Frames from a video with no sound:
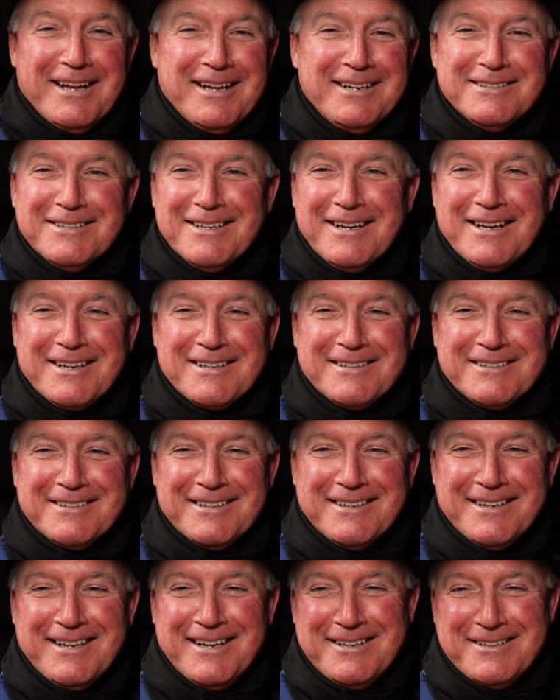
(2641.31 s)
He's like,
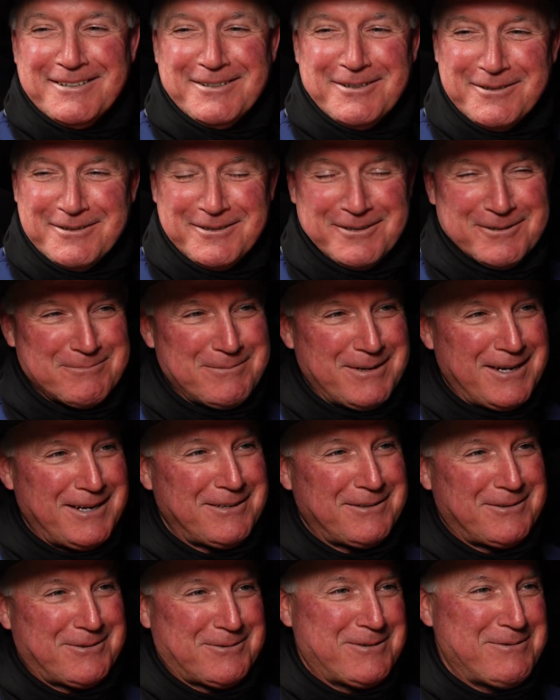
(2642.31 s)
hey, dude, you're
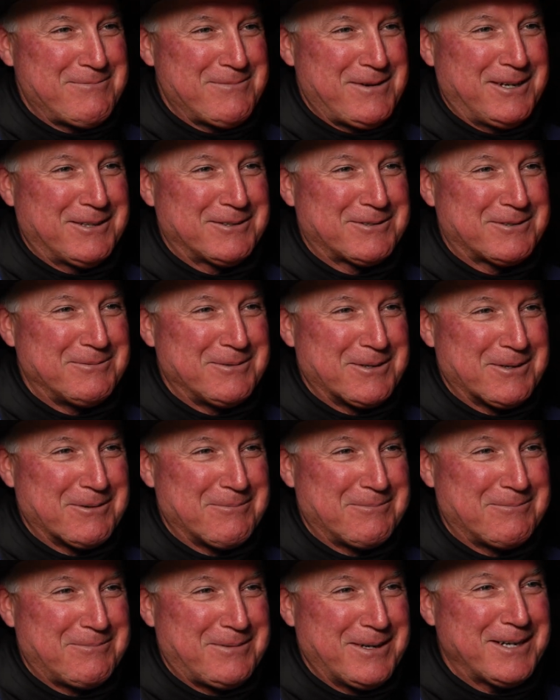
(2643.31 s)
about 3 miles from
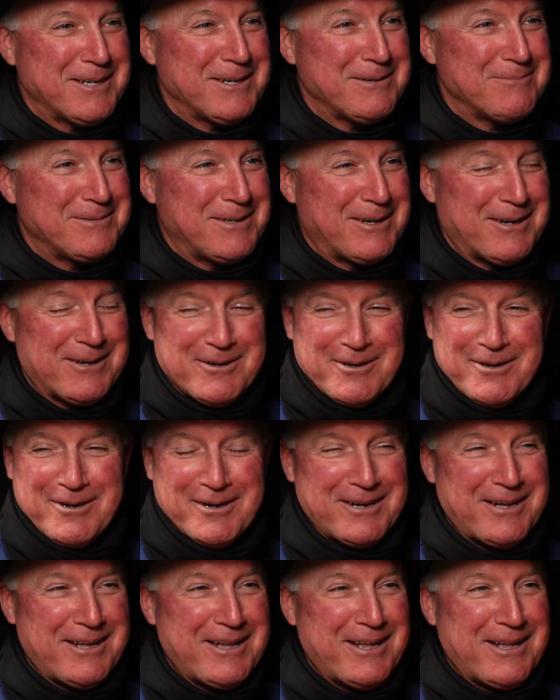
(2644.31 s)
your pickup now.